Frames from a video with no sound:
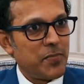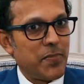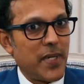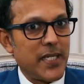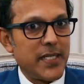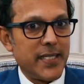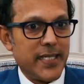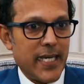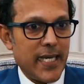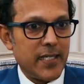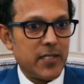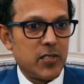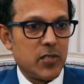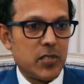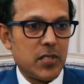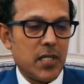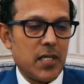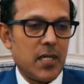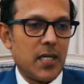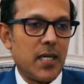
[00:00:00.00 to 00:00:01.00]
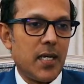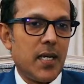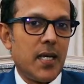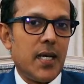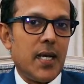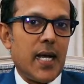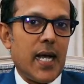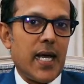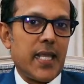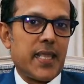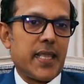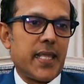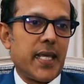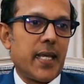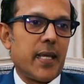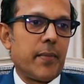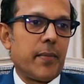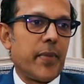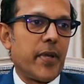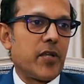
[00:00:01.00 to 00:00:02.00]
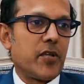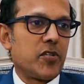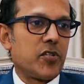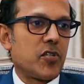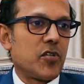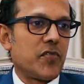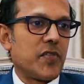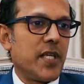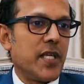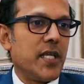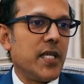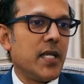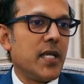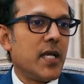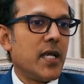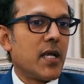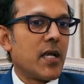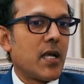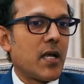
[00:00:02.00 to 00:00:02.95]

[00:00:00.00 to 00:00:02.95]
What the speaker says: but yes, I think because of the